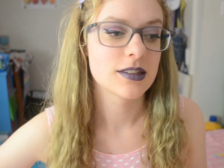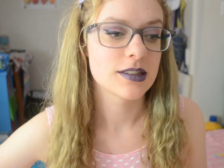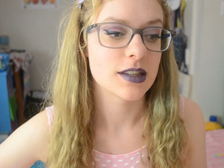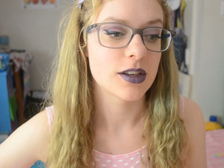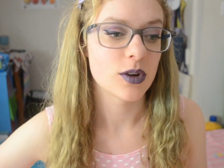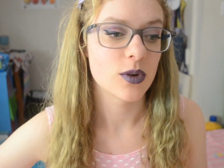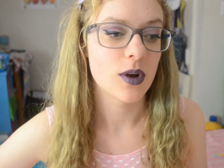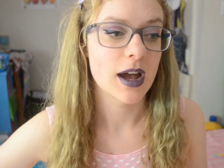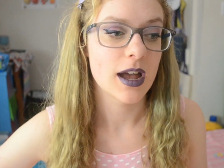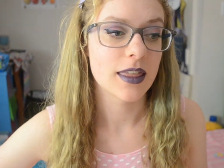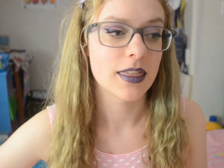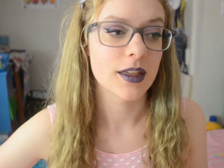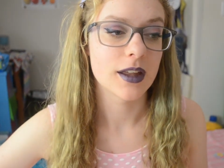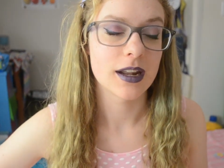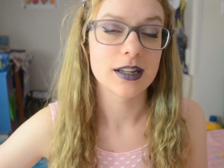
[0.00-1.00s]
So I
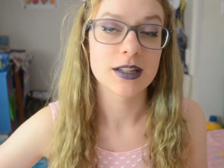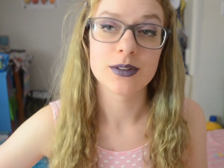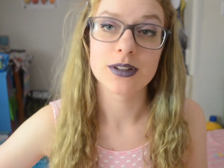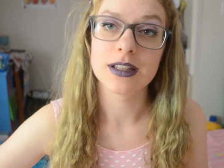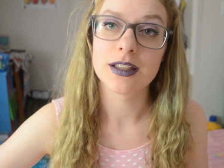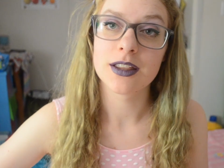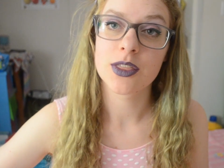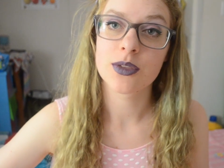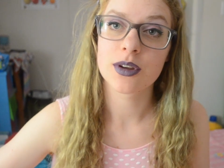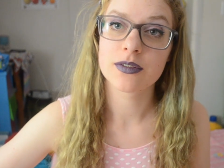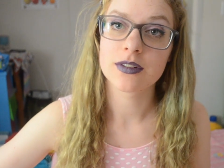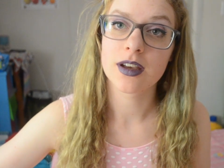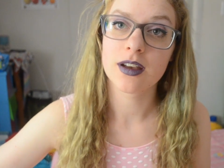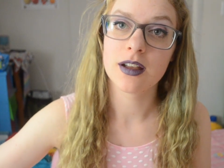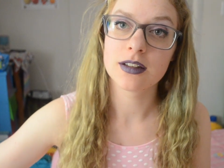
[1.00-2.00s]
thought I'd do a little
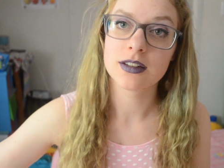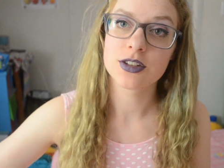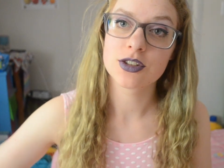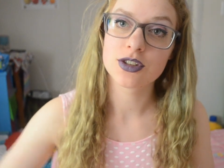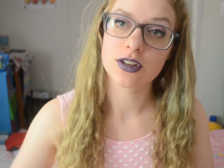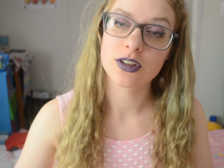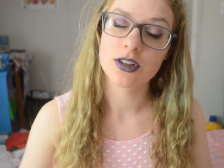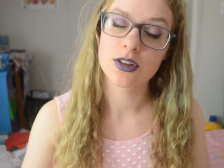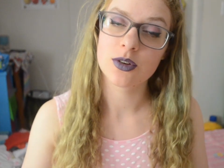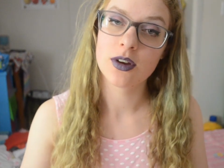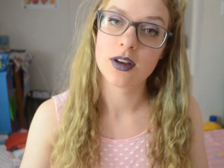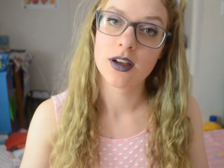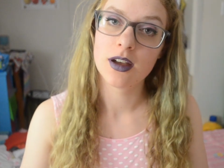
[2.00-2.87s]
thrift haul to show you